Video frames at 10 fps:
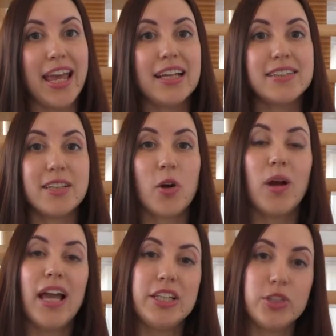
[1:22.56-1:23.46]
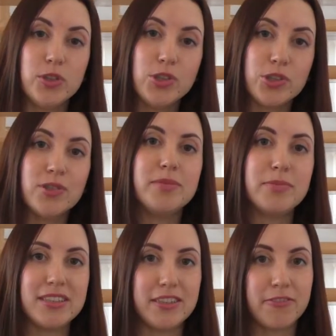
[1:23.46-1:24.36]
So you should
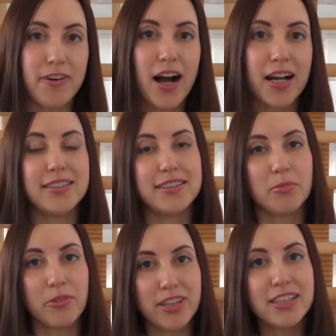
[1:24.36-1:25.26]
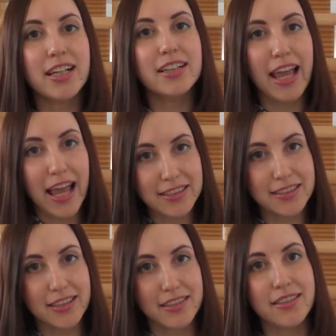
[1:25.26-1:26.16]
specify some critical
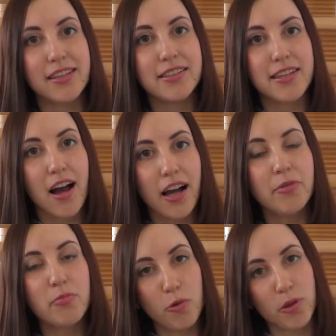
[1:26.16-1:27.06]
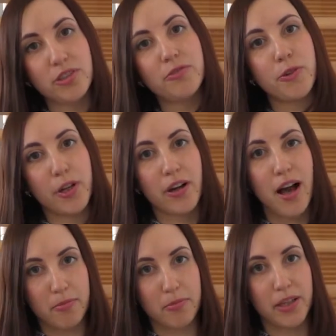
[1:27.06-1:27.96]
assets that are important for your
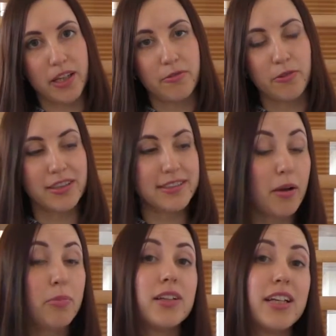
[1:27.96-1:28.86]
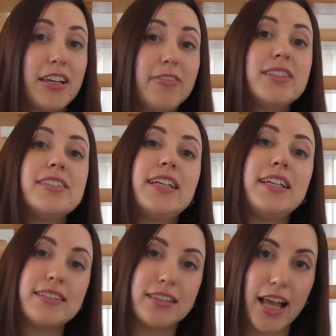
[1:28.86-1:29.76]
company. For example, if it's
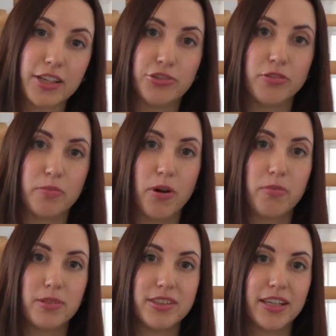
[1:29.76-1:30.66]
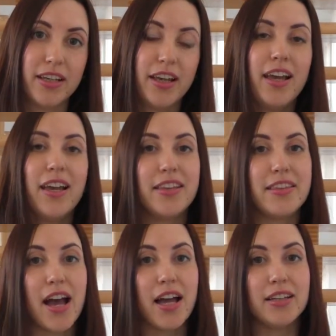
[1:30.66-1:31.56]
intellectual property,
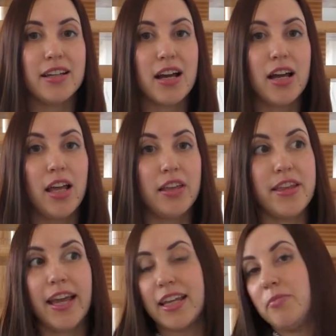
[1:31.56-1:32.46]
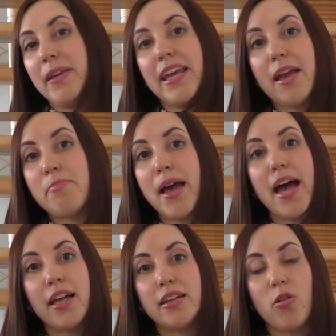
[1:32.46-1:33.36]
then there can be a
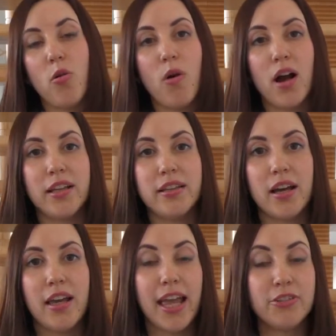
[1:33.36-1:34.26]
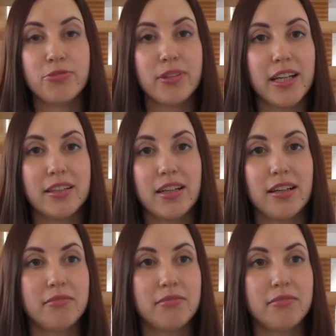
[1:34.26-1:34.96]
ban on entering